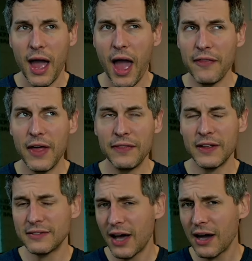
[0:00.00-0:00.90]
And then
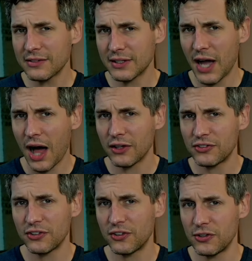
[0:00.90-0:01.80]
the
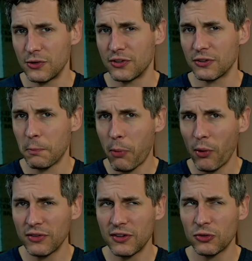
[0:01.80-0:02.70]
Toxicologist uses
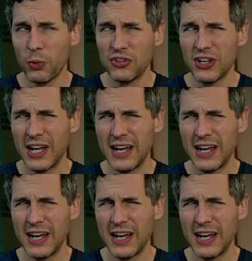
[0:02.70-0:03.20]
poisons, which